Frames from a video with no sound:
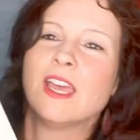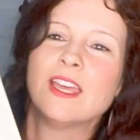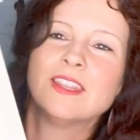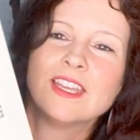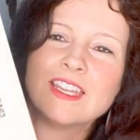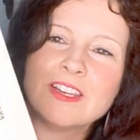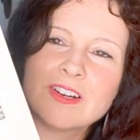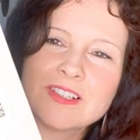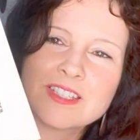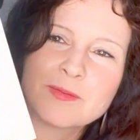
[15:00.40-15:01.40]
And then here
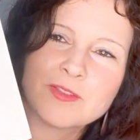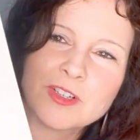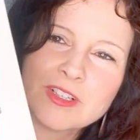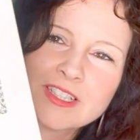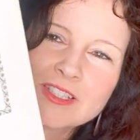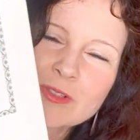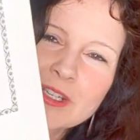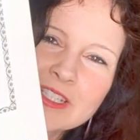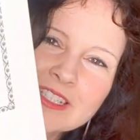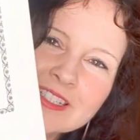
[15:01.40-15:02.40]
are some of her
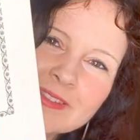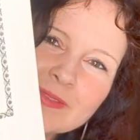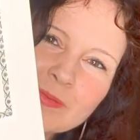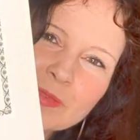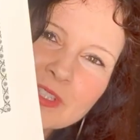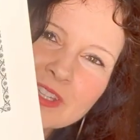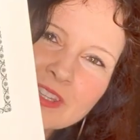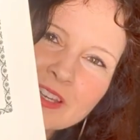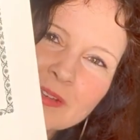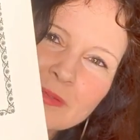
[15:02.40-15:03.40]
illustrations, which I
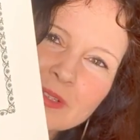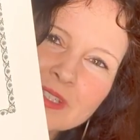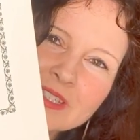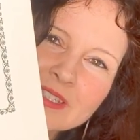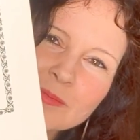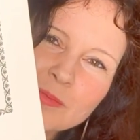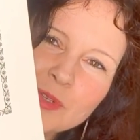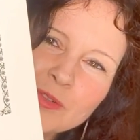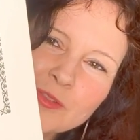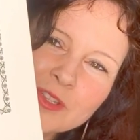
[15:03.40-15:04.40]
thought was beautiful.